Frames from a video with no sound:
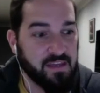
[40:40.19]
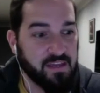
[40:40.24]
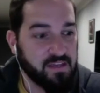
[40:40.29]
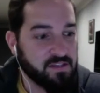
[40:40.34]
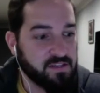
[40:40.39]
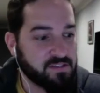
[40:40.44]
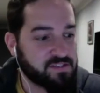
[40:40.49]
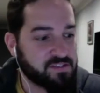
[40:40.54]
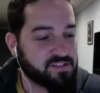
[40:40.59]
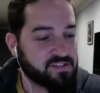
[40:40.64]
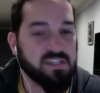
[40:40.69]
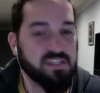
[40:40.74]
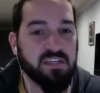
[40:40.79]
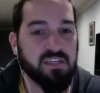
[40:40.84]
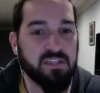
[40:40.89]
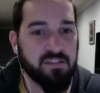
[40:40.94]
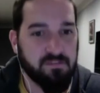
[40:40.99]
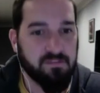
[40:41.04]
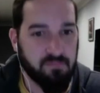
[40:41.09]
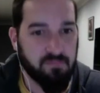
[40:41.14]

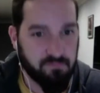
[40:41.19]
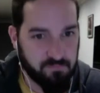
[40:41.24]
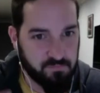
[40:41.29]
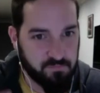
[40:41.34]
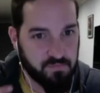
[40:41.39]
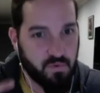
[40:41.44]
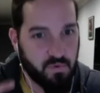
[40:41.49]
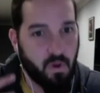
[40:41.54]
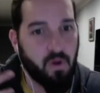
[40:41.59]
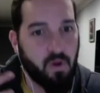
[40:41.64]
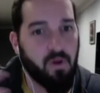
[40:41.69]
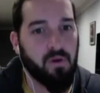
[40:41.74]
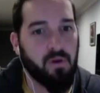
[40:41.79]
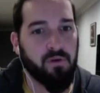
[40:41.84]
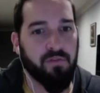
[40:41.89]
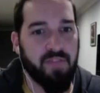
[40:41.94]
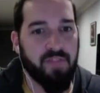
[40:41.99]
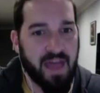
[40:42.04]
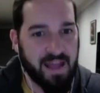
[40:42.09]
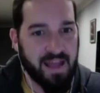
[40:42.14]
see
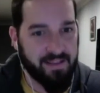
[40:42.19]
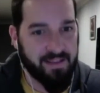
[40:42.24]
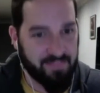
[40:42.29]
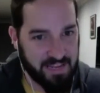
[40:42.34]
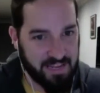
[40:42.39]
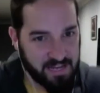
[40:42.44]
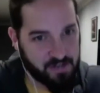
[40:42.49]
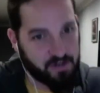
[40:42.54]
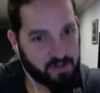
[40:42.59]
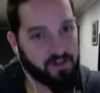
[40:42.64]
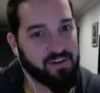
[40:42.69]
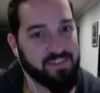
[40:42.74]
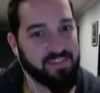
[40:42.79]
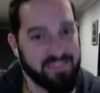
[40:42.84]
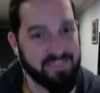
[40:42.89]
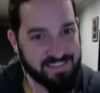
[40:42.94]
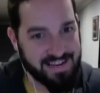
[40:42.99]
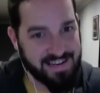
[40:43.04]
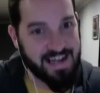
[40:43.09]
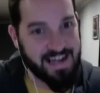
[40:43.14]
all that like
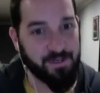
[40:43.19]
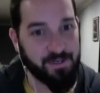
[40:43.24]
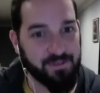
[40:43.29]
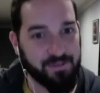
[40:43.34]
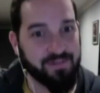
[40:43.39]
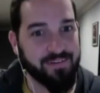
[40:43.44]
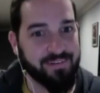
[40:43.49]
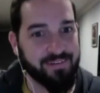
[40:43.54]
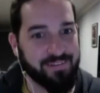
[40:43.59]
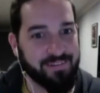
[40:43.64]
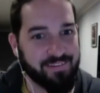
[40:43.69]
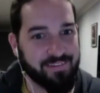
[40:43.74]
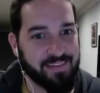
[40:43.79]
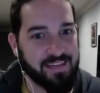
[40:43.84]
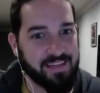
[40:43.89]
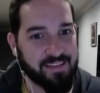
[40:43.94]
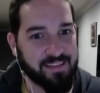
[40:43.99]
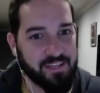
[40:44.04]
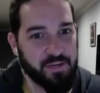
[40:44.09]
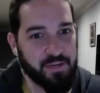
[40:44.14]
curtain down
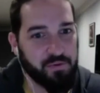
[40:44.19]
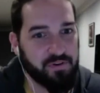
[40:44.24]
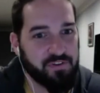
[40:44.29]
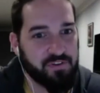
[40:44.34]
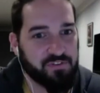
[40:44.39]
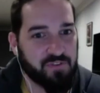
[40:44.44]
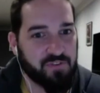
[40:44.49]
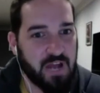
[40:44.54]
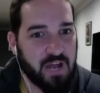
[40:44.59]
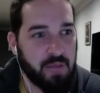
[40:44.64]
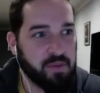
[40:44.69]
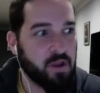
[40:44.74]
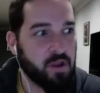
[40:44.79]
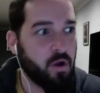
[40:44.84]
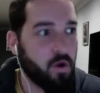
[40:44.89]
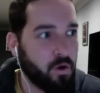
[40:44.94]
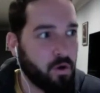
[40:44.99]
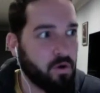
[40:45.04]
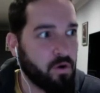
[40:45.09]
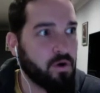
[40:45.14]
thing that you were describing
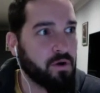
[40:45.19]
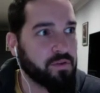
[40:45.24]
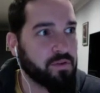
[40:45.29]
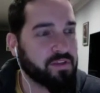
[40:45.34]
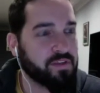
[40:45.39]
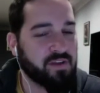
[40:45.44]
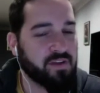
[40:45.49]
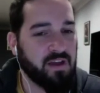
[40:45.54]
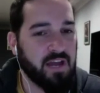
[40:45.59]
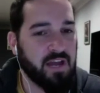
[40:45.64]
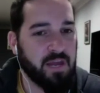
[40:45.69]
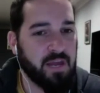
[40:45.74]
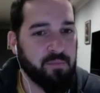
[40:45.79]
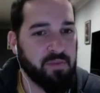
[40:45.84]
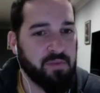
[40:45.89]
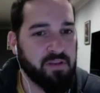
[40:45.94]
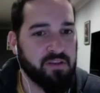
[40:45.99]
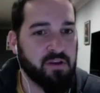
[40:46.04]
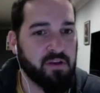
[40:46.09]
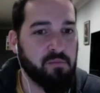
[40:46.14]
all the time,
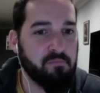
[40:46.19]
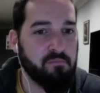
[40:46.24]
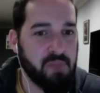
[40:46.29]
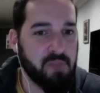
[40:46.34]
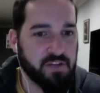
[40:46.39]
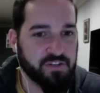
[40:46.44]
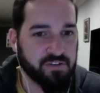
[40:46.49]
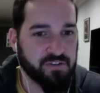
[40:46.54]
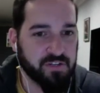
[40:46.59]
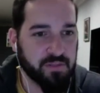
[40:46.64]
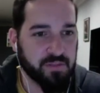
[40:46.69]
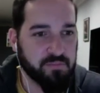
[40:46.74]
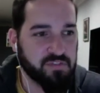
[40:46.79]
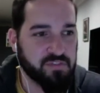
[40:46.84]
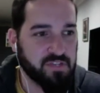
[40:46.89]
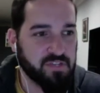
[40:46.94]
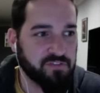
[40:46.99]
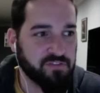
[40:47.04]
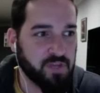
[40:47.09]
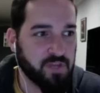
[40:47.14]
and they're measuring
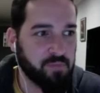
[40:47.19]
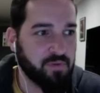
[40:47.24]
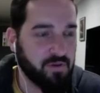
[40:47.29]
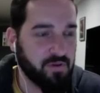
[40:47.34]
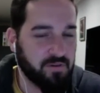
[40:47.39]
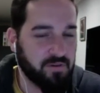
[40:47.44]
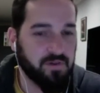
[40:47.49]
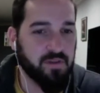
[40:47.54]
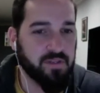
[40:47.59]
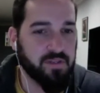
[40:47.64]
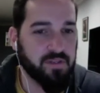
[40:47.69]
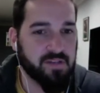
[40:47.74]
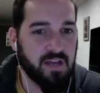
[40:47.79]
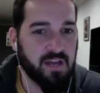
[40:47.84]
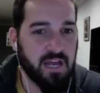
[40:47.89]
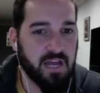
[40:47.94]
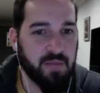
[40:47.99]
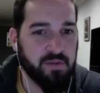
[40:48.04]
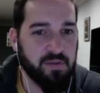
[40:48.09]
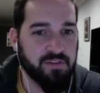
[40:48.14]
themselves up all the
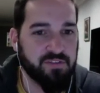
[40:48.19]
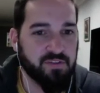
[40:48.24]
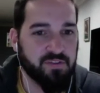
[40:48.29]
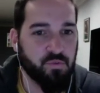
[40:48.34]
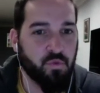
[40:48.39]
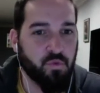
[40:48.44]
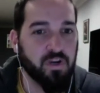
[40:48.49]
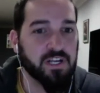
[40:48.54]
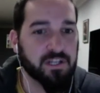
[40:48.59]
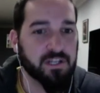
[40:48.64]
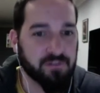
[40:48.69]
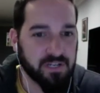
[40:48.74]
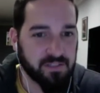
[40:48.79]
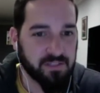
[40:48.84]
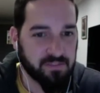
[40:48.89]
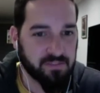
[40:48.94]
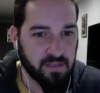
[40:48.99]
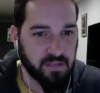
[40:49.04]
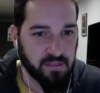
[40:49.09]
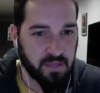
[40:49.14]
time. And so what a
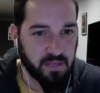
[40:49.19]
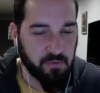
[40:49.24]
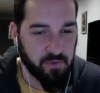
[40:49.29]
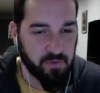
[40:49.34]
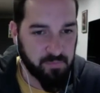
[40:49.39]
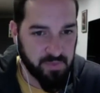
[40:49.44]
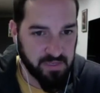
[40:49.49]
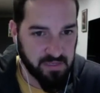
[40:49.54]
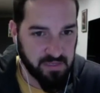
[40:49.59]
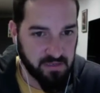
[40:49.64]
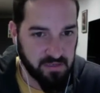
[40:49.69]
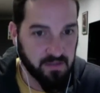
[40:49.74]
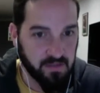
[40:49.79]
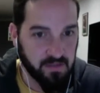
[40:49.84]
great thing that would be,